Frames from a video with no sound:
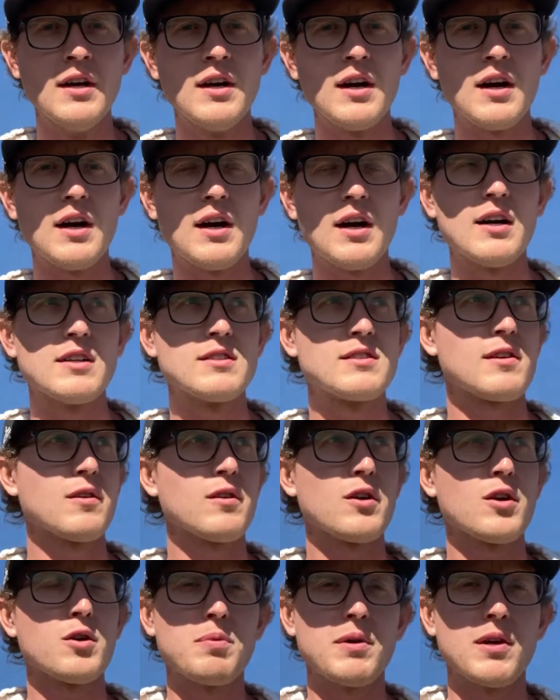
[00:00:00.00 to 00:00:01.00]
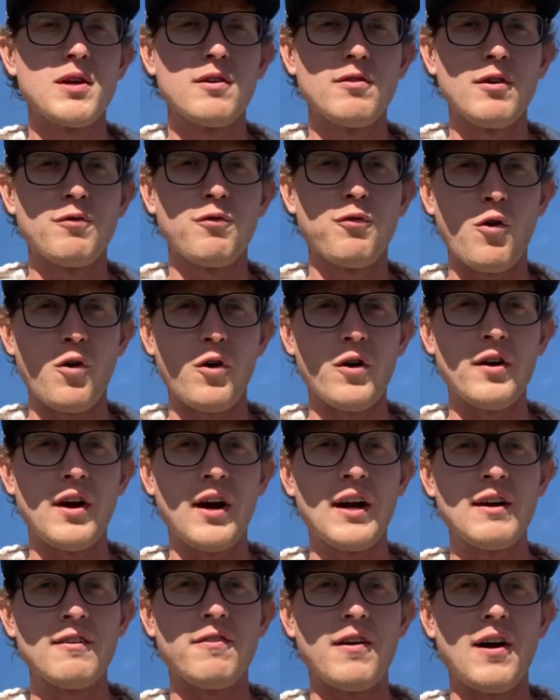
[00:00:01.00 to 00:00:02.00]
It's a little bit of a
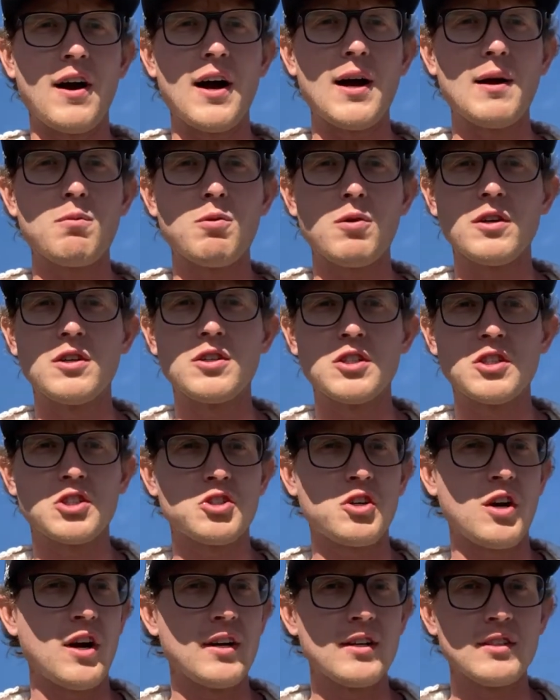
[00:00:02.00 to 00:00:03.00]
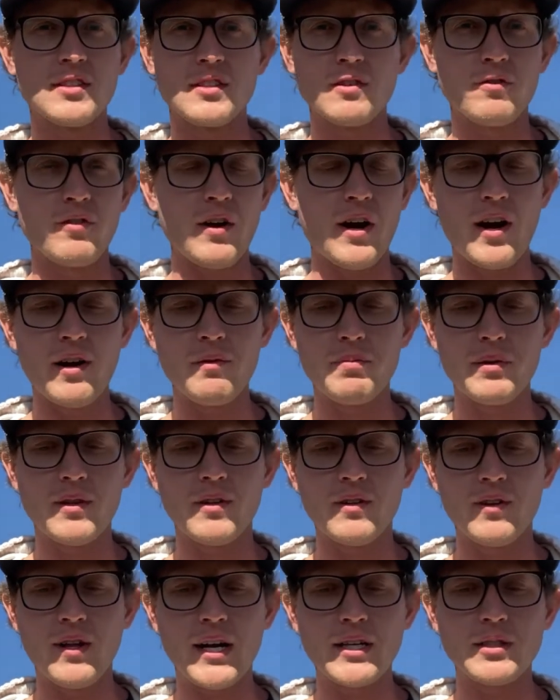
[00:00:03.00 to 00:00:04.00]
Fortnite vibe where you're just trying to survive, be the
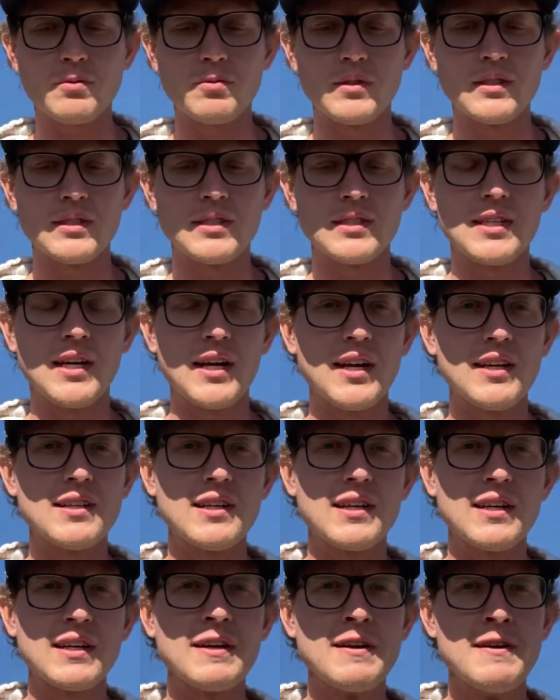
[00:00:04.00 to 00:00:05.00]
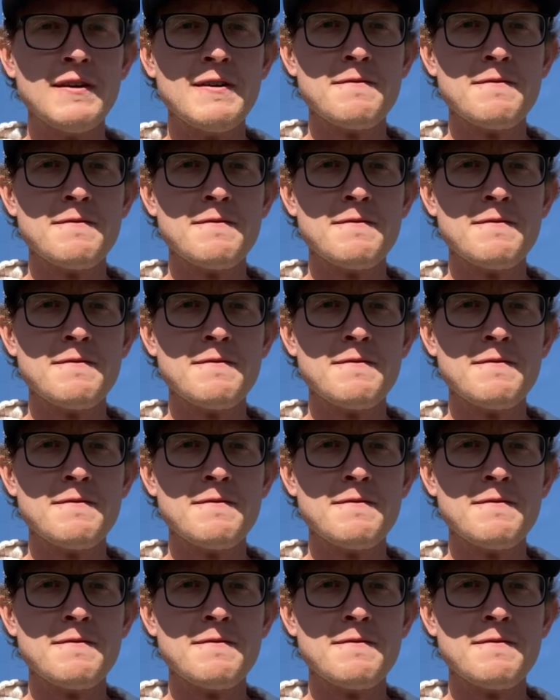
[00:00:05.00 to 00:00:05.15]
last one standing,